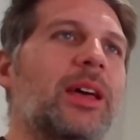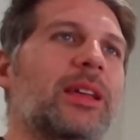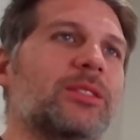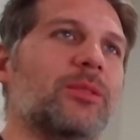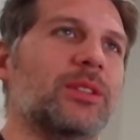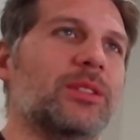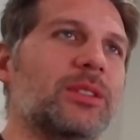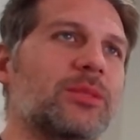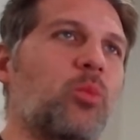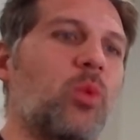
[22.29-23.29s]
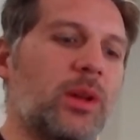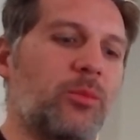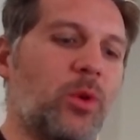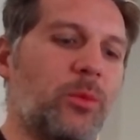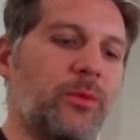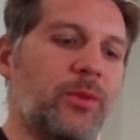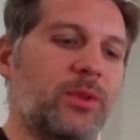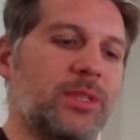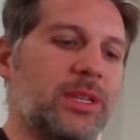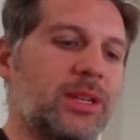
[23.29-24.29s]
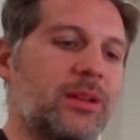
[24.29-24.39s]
So this is one where we're focusing